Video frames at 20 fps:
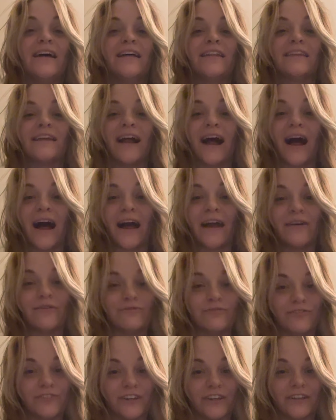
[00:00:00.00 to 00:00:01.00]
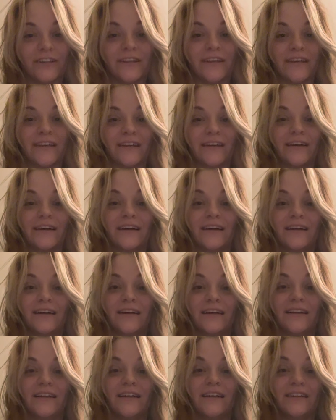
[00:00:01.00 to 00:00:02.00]
that I am feeling
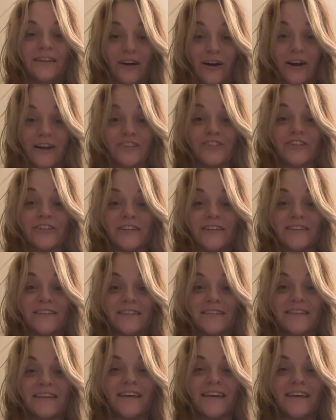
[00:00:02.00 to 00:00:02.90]
nauseous.